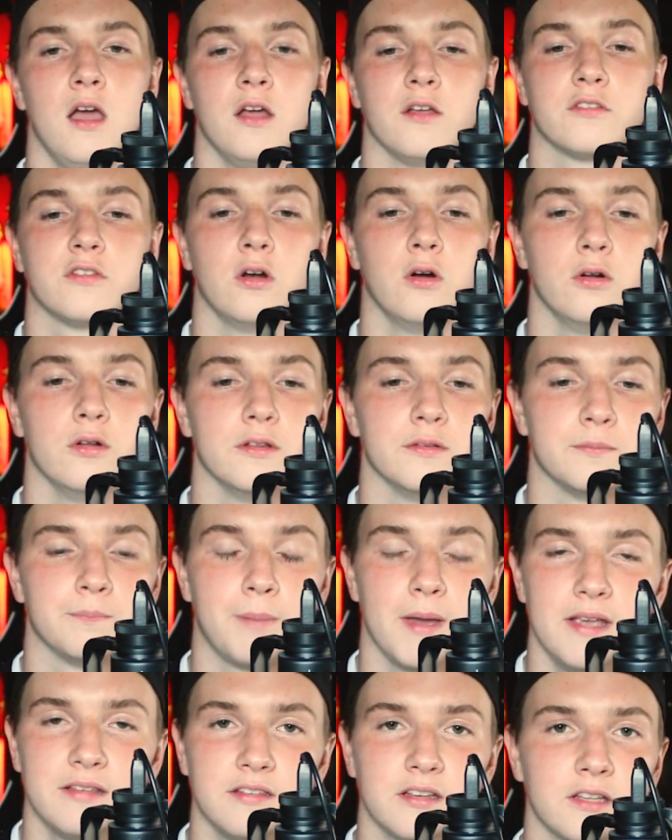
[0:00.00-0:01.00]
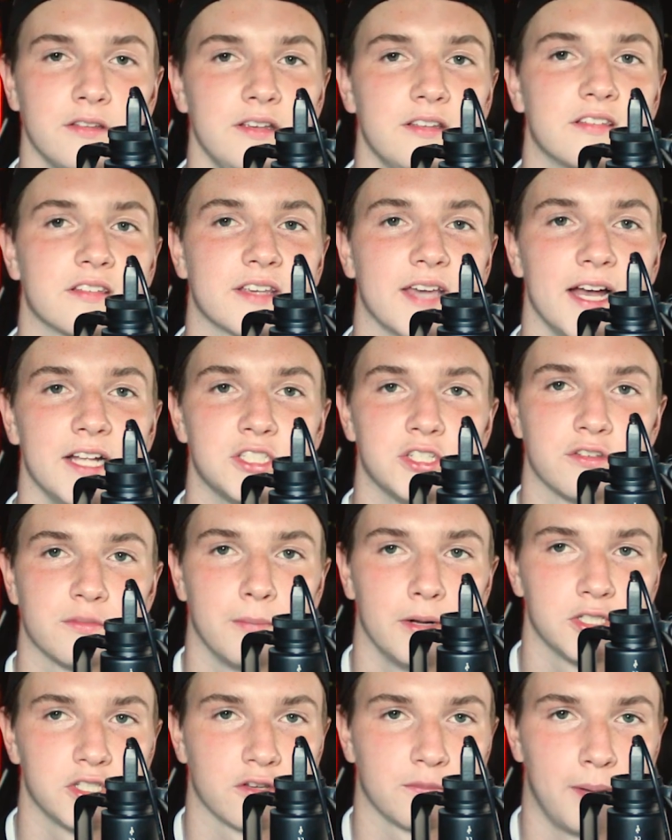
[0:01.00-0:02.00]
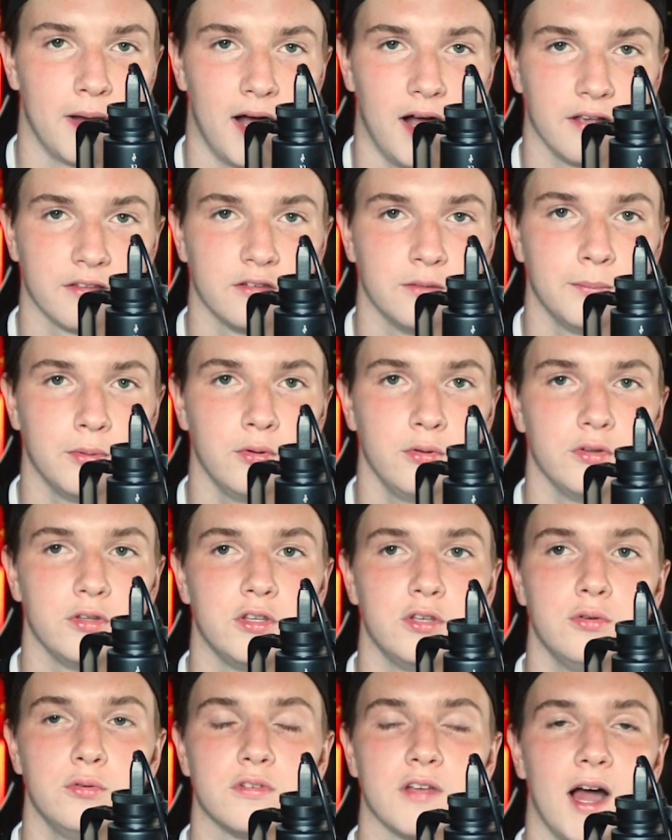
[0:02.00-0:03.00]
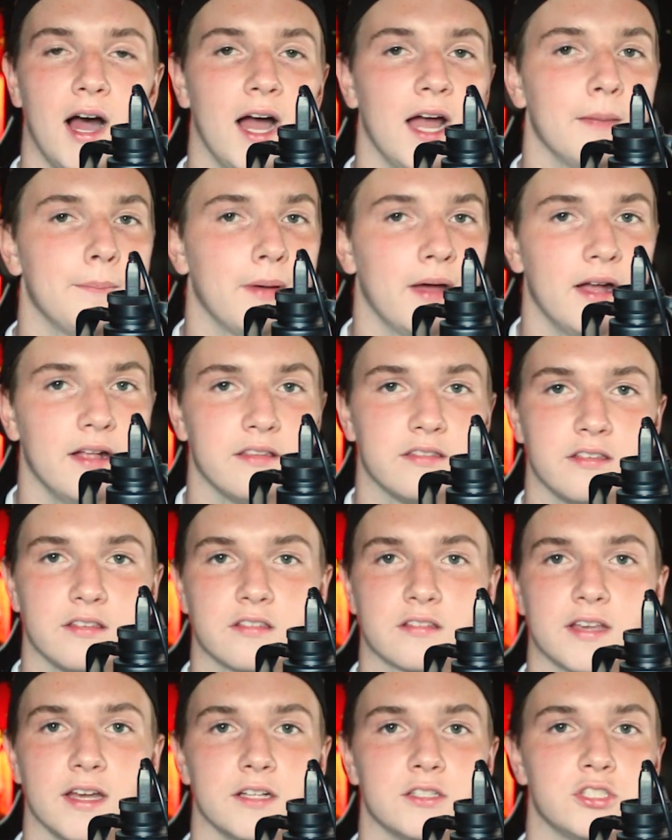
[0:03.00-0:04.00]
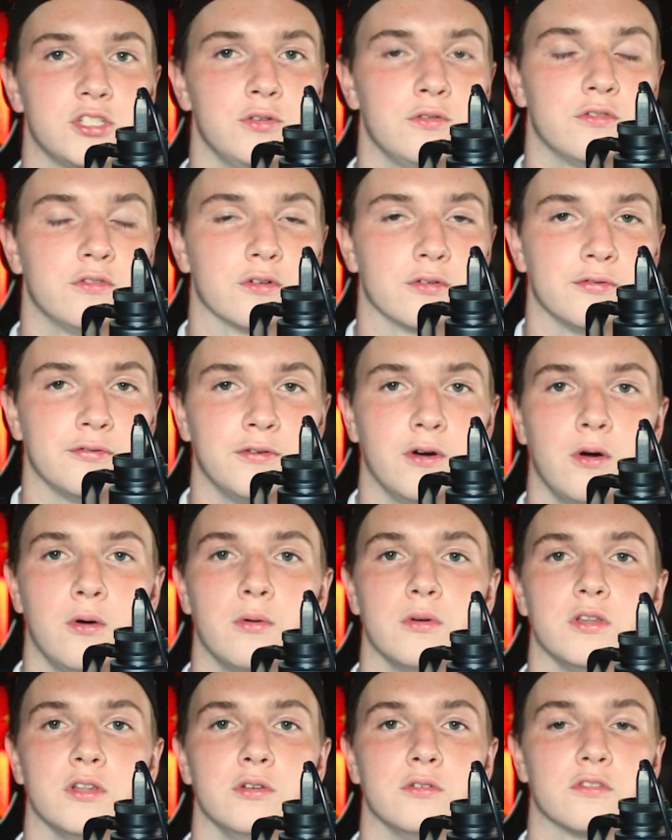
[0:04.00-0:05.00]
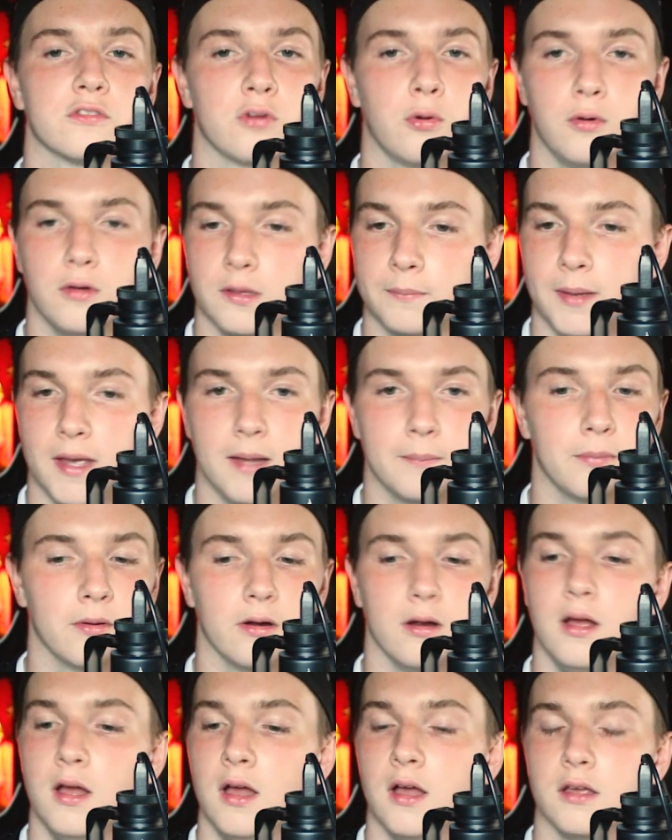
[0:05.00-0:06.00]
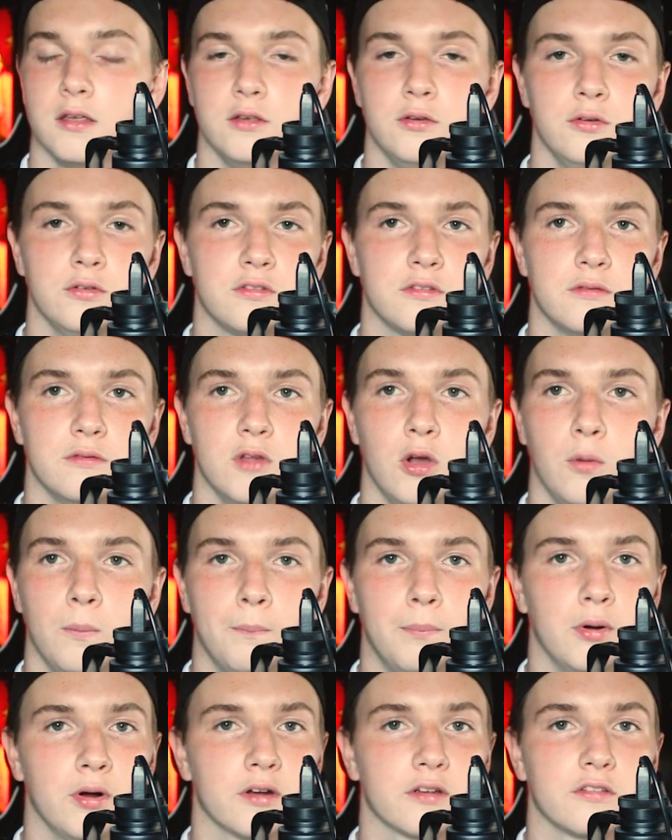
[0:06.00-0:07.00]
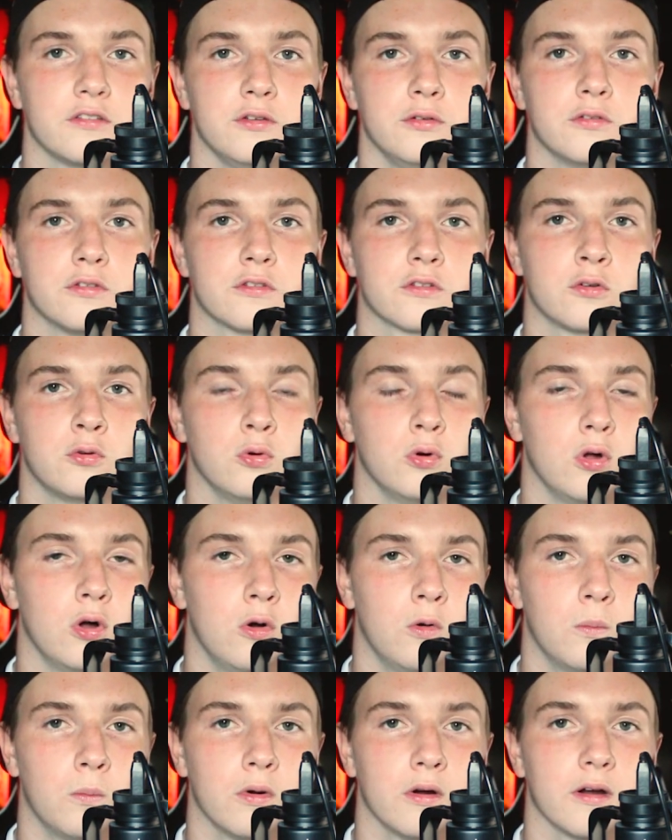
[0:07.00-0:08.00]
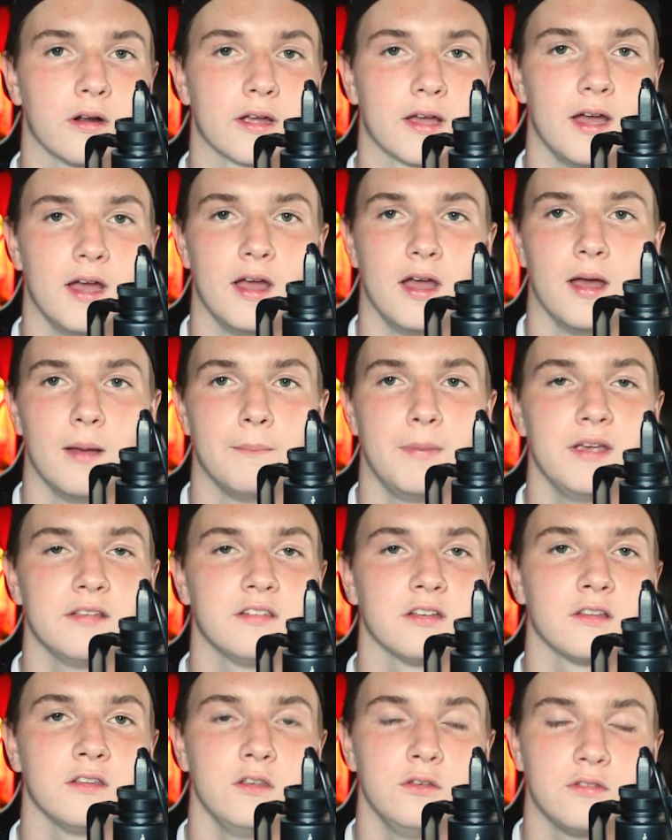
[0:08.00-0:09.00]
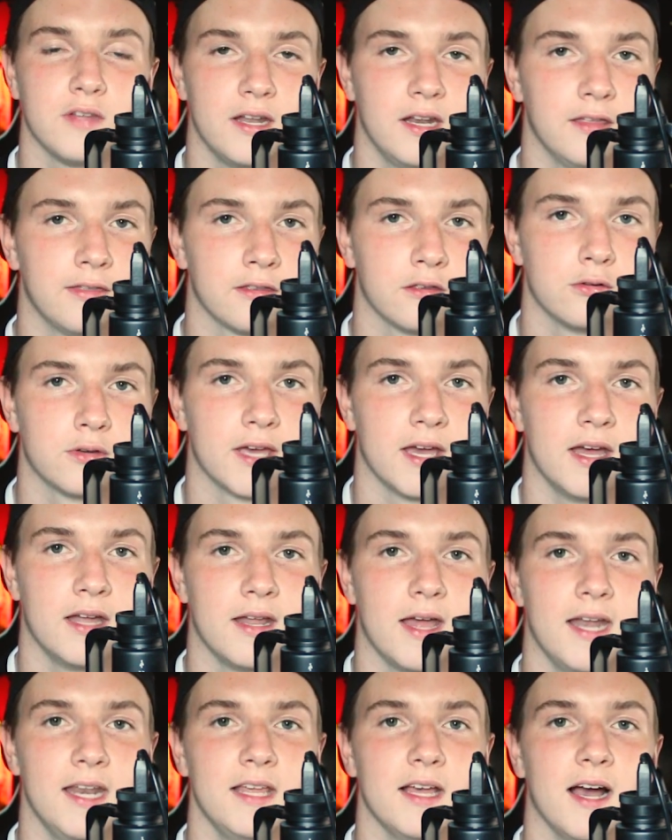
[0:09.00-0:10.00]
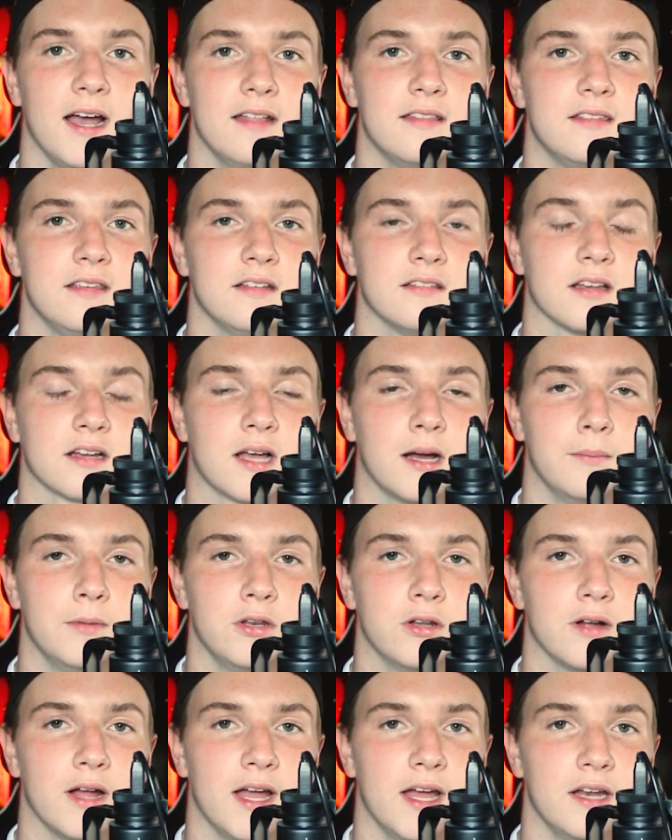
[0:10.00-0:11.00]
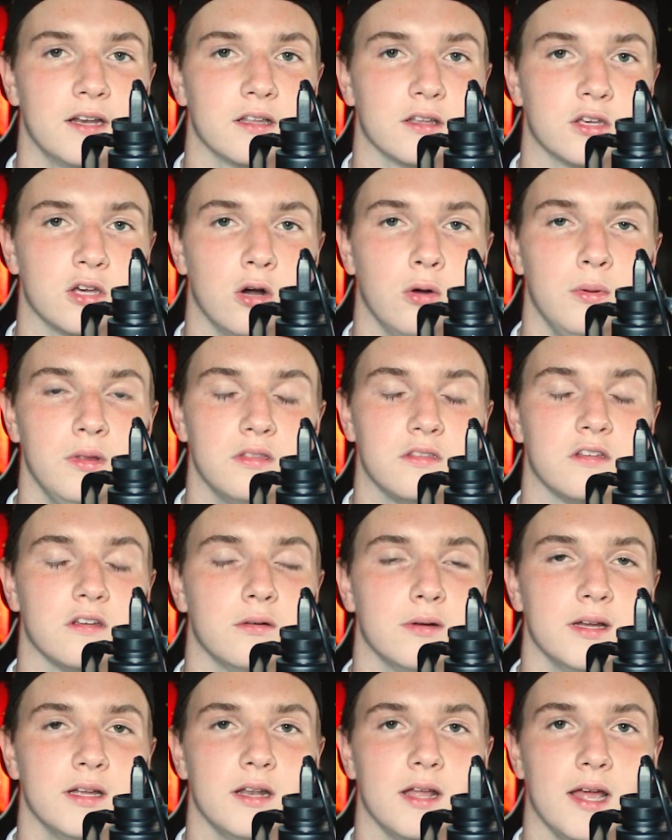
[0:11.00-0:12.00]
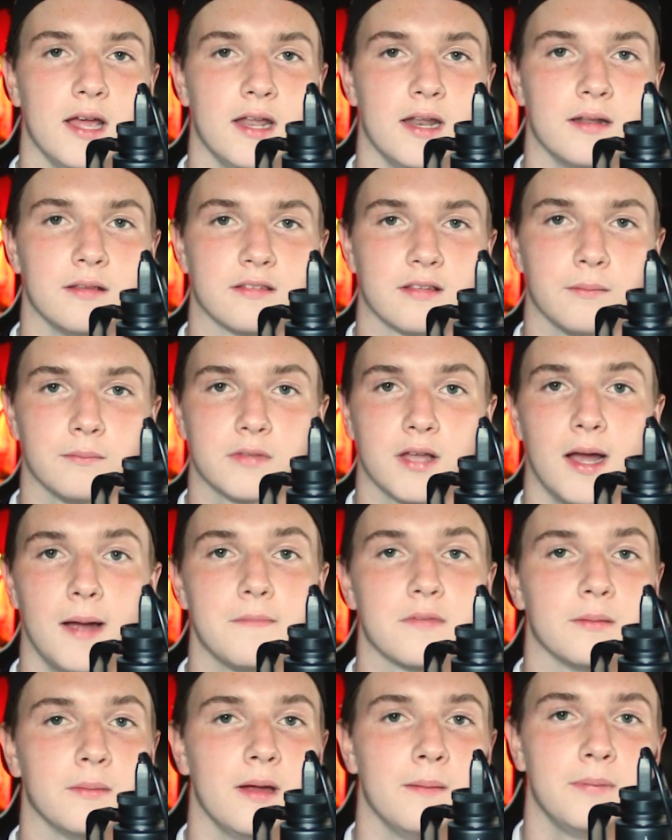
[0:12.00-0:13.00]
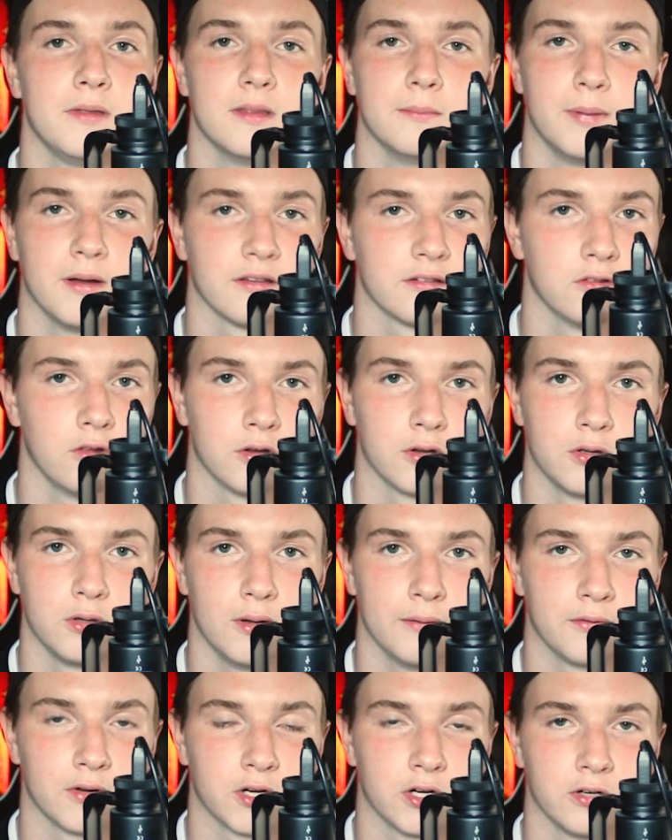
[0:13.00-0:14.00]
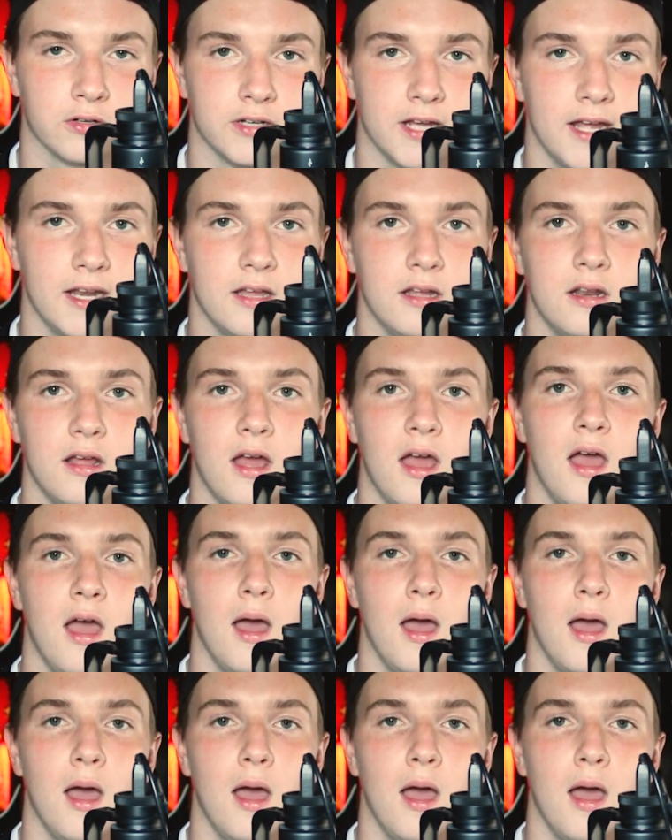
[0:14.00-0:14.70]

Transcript: So basically sketch as much as possible. Use iPads to sketch, use your phone, use toilet paper, use notebooks, use school homework. Basically use anything you can. Any ideas that come in your head, go and do it, and sometimes it might be the best logo you ever created.